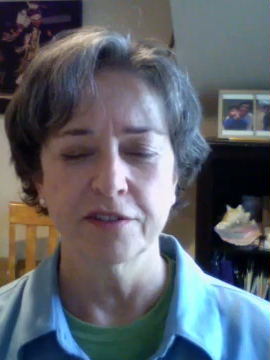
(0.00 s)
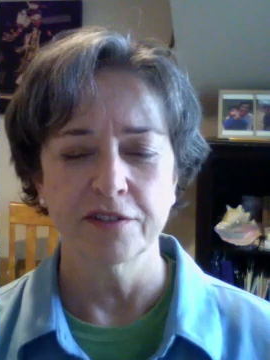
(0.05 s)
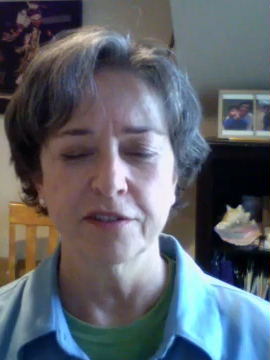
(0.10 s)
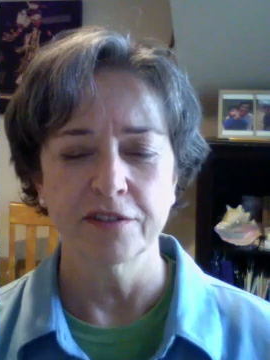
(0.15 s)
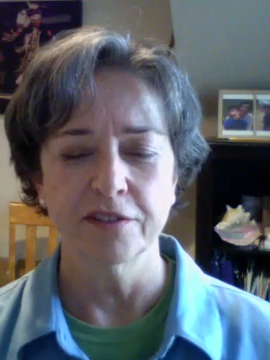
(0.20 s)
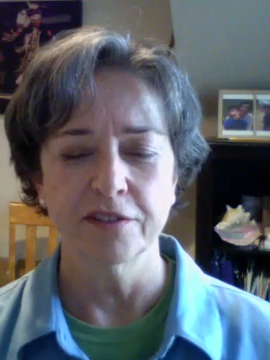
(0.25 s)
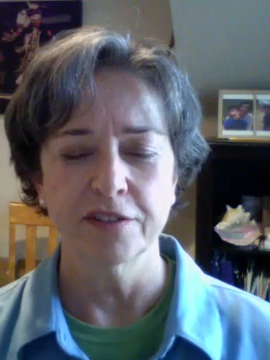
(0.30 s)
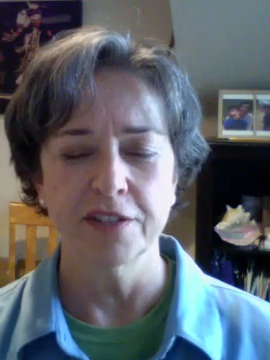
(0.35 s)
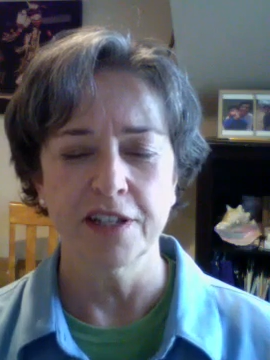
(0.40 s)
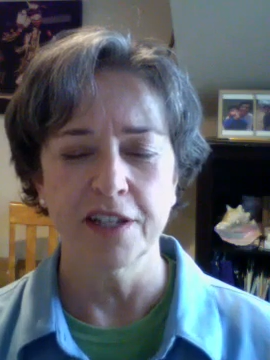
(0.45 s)

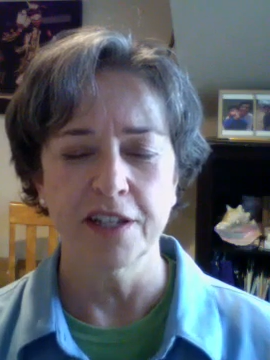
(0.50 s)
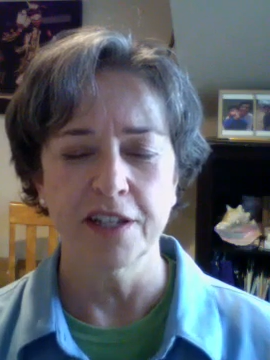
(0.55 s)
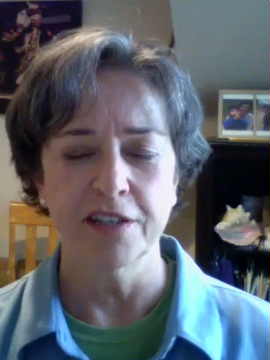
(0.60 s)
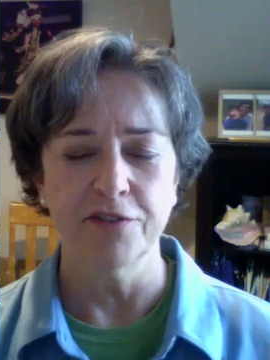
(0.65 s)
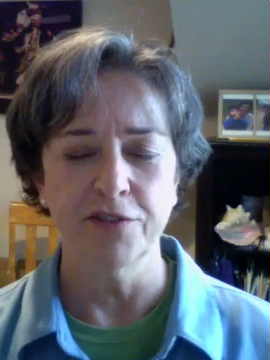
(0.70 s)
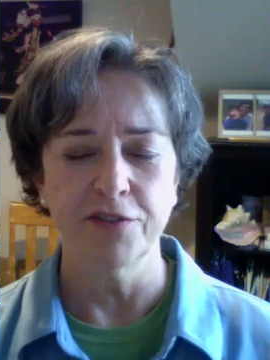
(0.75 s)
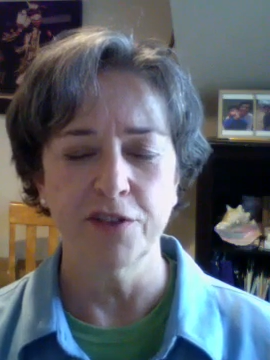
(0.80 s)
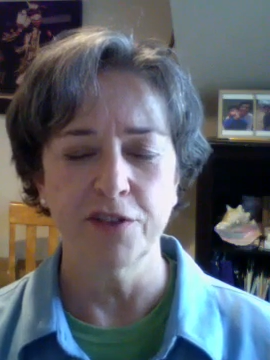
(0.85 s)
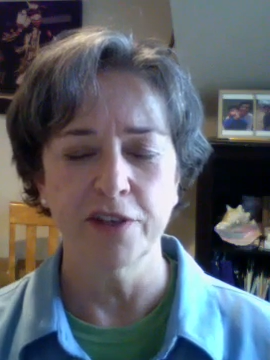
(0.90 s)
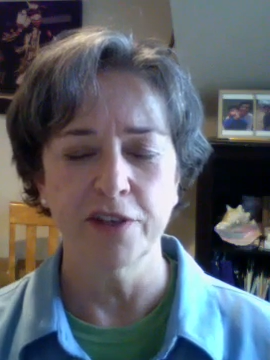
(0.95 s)
see
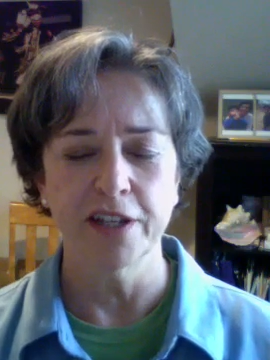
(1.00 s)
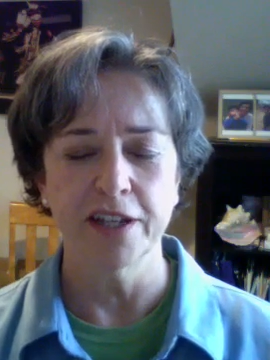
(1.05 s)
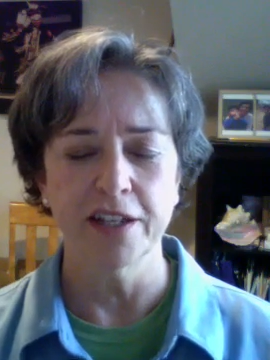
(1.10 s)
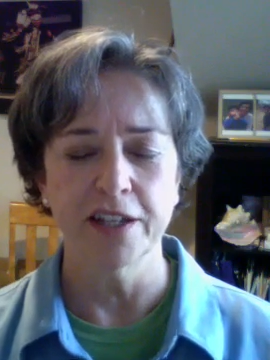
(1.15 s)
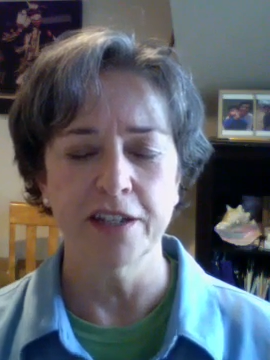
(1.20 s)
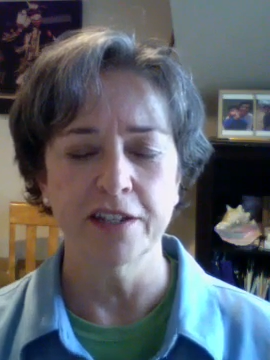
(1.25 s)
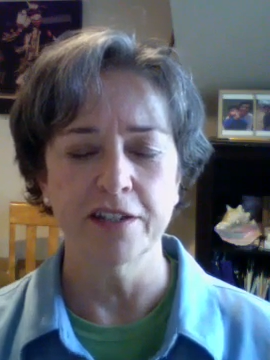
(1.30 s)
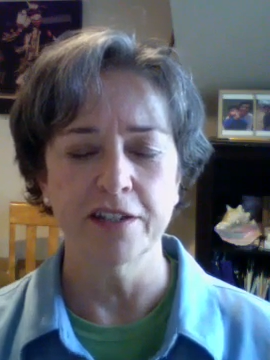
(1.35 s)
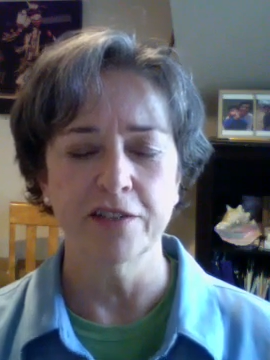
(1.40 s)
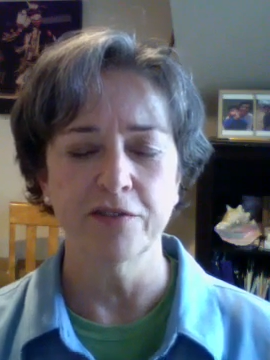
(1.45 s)
if you
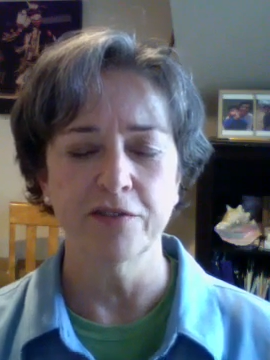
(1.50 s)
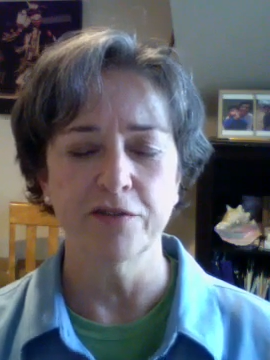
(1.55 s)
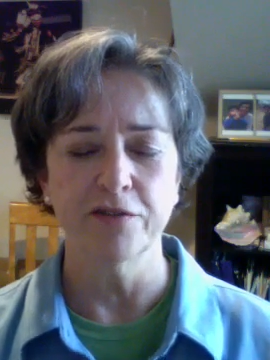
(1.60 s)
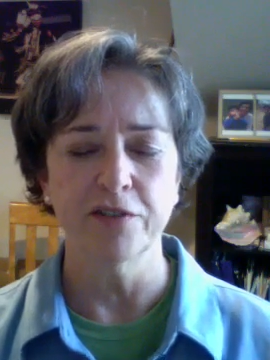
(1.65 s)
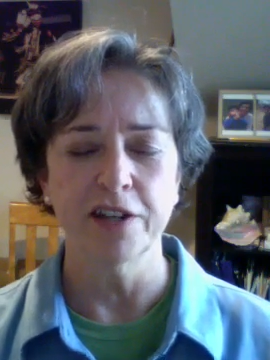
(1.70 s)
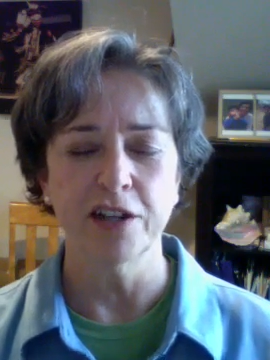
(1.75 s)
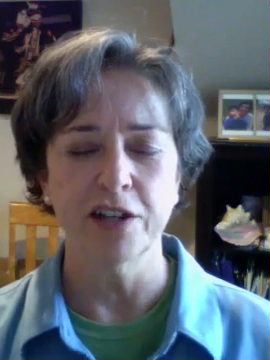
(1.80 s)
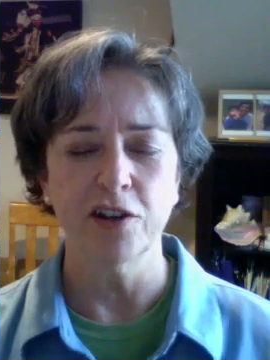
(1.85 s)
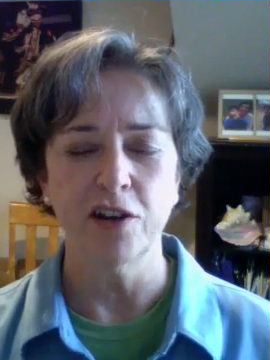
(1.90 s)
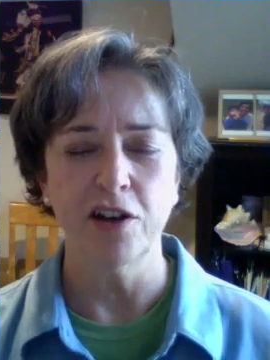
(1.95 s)
can
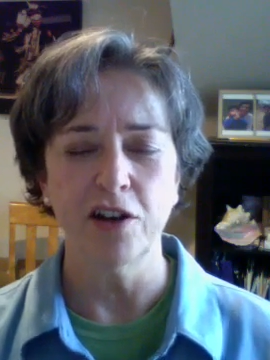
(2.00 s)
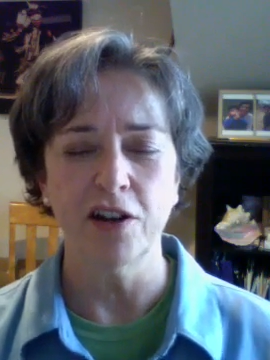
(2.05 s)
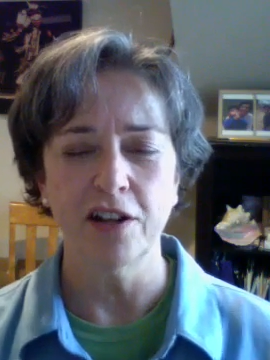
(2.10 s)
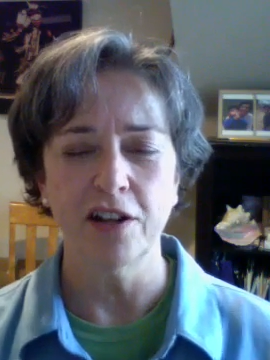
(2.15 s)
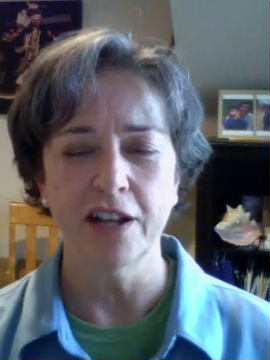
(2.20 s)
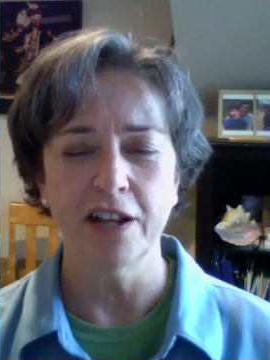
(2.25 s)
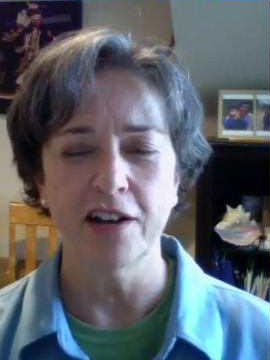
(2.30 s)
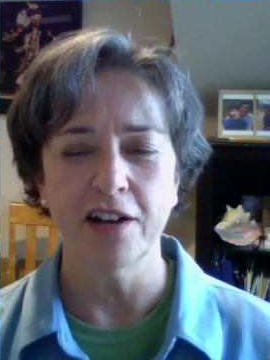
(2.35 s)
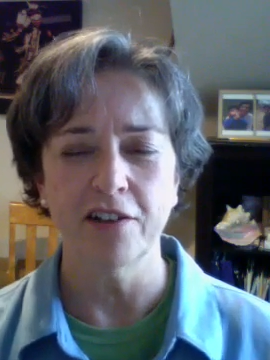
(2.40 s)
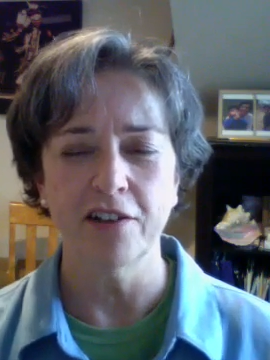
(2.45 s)
recall
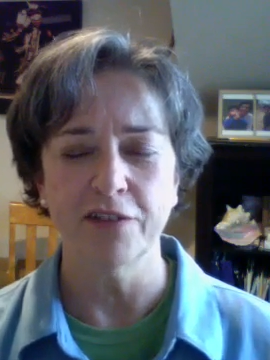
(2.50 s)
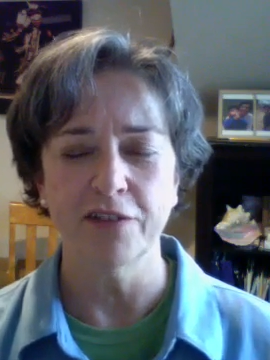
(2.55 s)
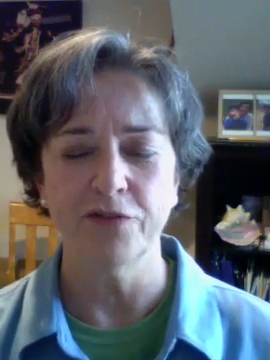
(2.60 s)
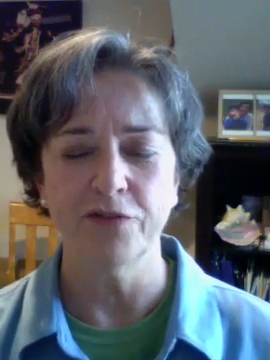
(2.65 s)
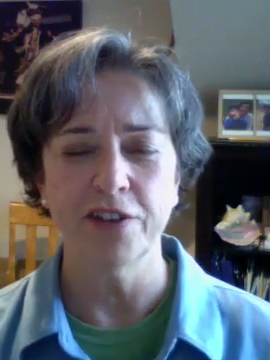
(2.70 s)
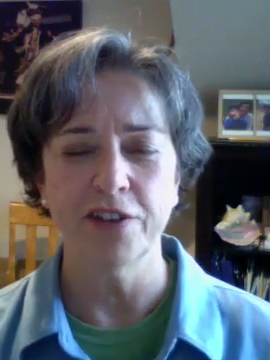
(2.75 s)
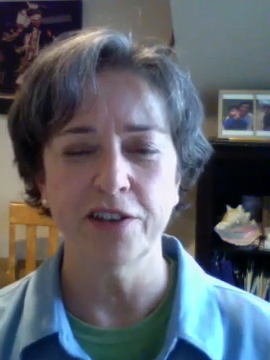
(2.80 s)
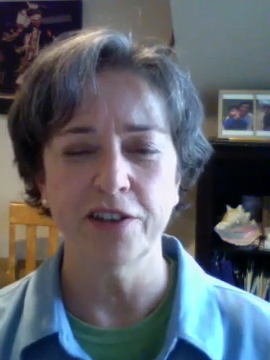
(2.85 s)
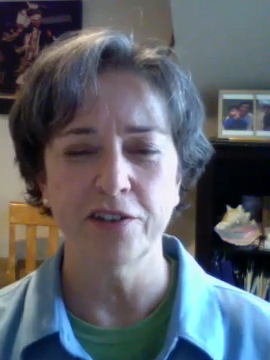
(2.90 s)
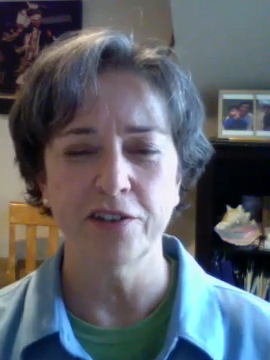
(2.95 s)
how it
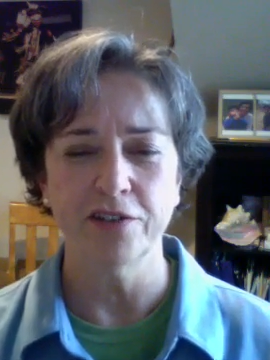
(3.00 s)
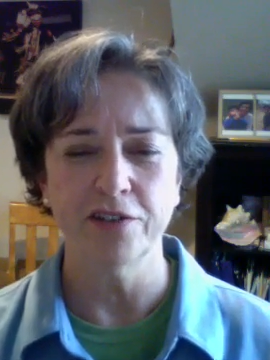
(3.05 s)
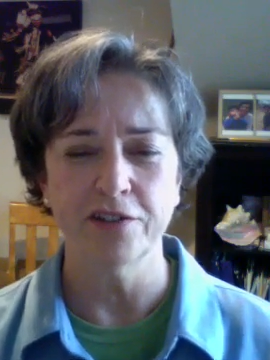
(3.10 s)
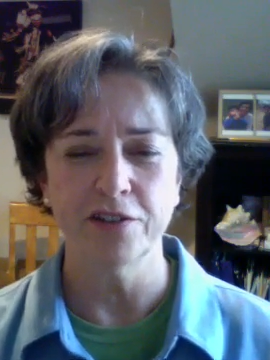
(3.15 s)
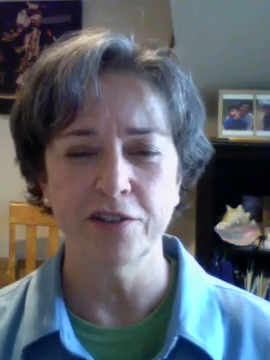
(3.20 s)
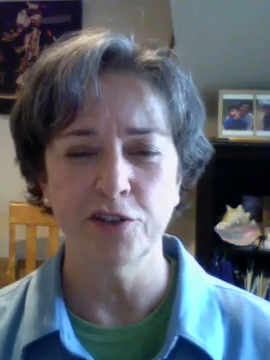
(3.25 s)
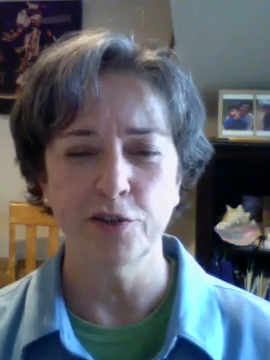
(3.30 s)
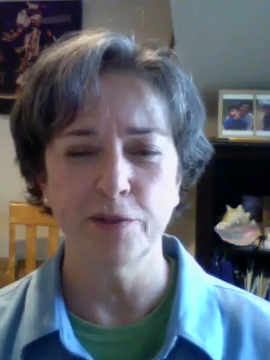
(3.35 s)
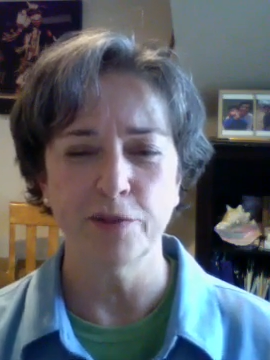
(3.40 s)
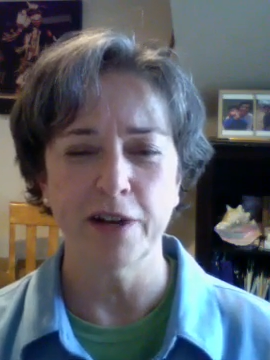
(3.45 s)
feels in
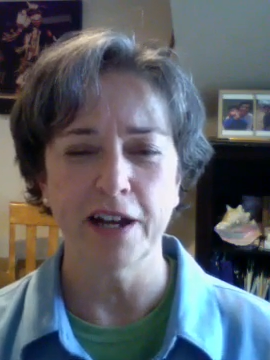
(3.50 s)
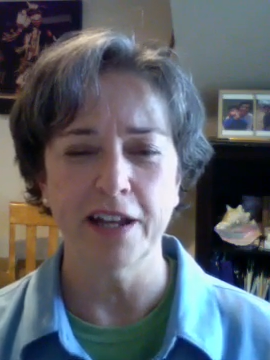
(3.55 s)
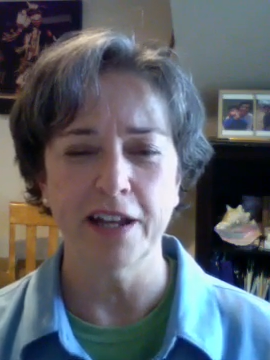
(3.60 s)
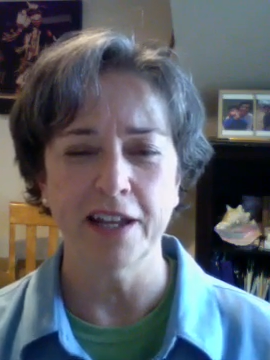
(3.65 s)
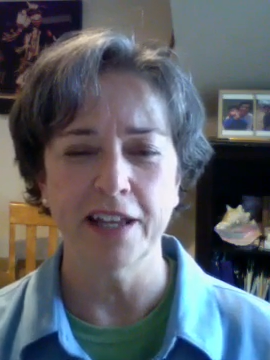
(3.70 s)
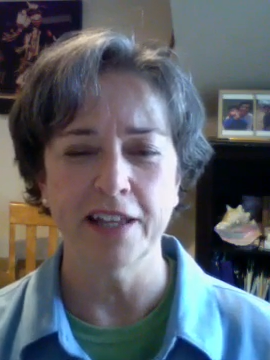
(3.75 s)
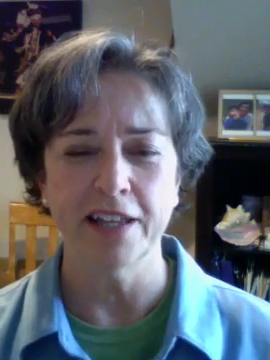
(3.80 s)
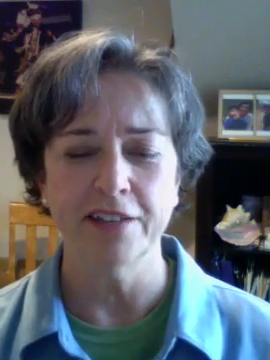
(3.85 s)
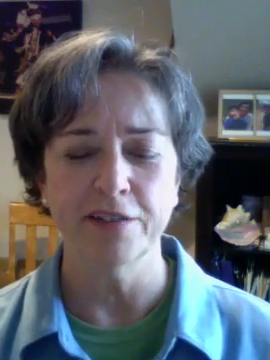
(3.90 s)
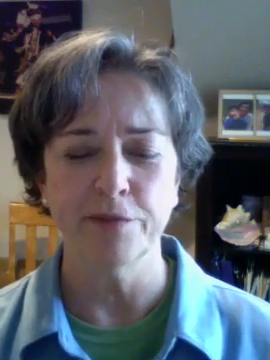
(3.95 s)
your
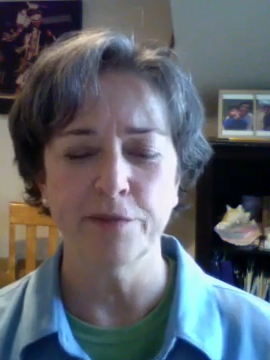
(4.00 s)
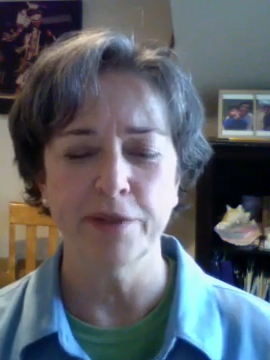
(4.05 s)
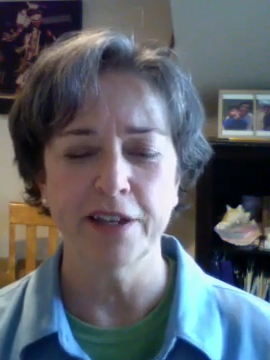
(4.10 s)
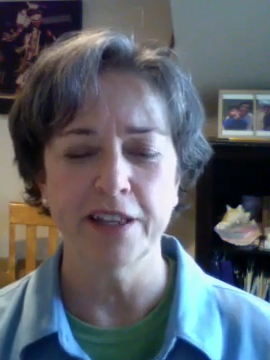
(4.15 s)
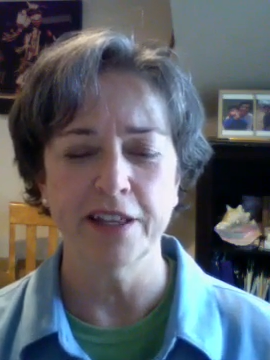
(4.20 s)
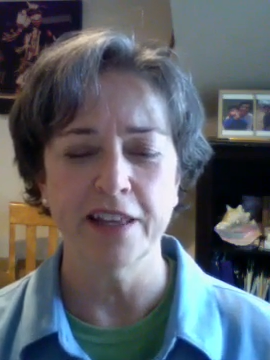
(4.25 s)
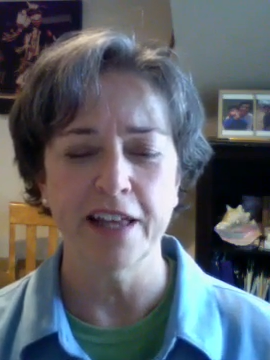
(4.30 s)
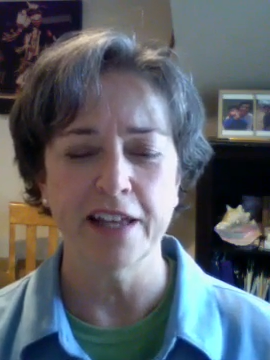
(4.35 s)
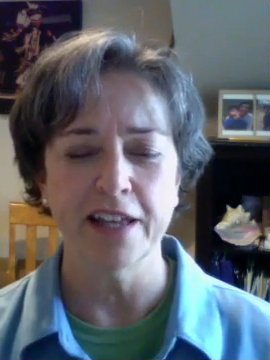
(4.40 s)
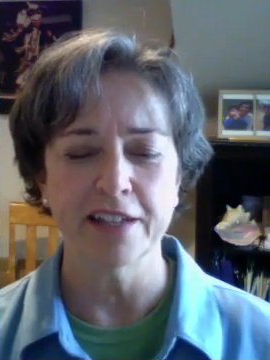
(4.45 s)
body to be
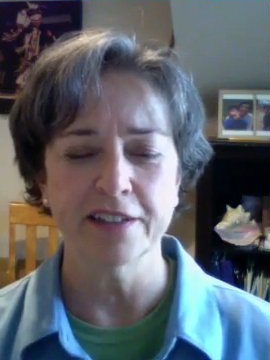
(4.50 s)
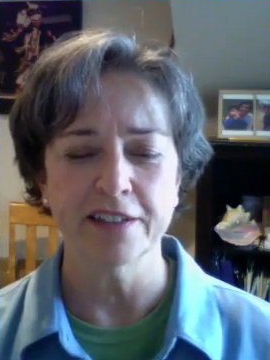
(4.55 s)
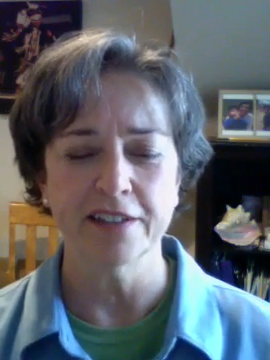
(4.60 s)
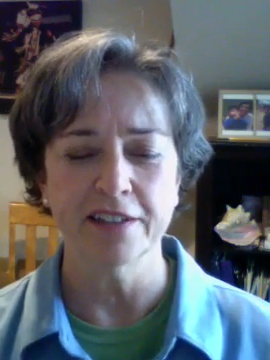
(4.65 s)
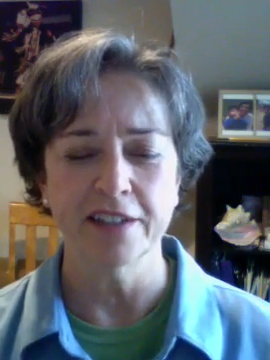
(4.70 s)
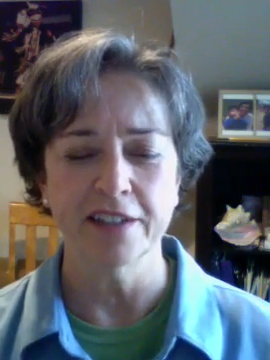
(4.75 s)
in that